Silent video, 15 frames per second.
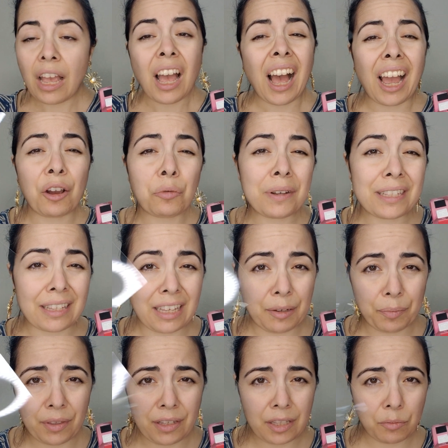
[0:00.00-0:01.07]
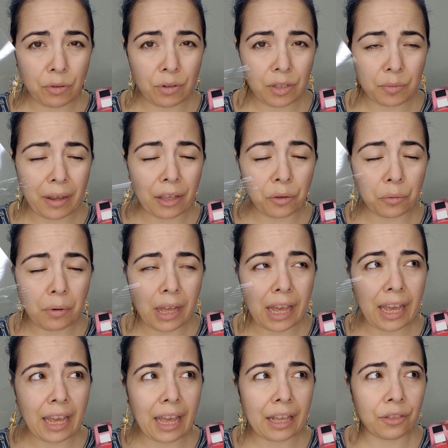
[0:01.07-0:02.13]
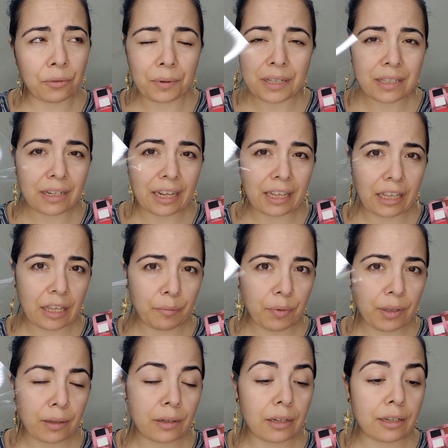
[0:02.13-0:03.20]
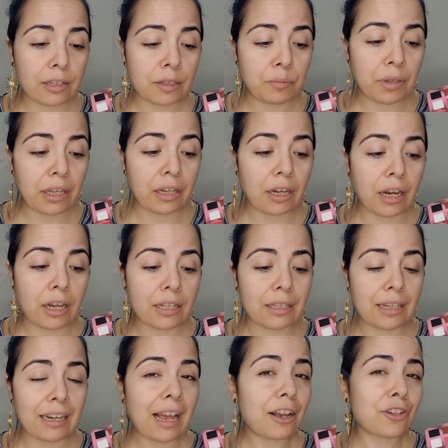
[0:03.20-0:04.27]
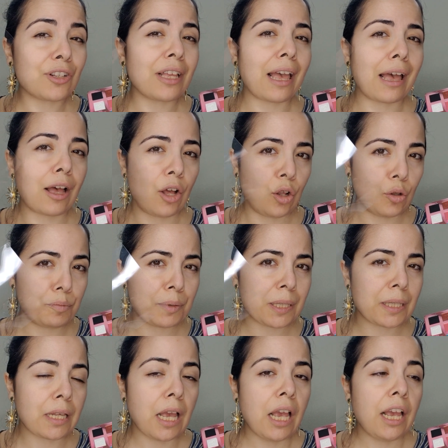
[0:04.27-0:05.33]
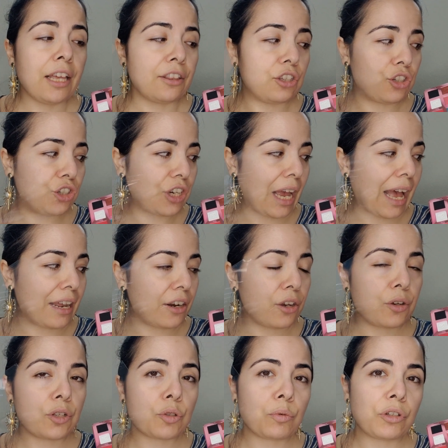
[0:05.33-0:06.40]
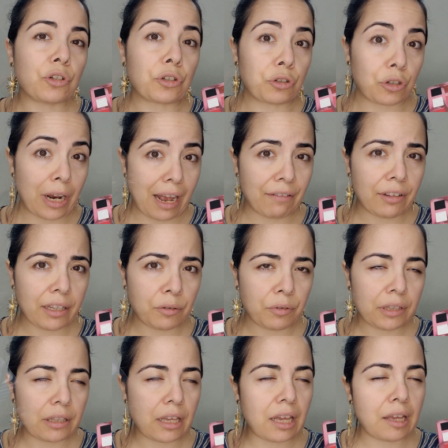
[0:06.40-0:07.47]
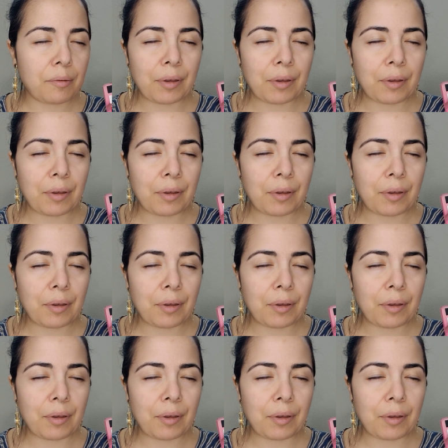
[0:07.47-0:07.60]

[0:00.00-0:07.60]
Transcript: I always keep these beauties, by the way, and the reason I keep it is because it actually helps the shadows when you're traveling with them.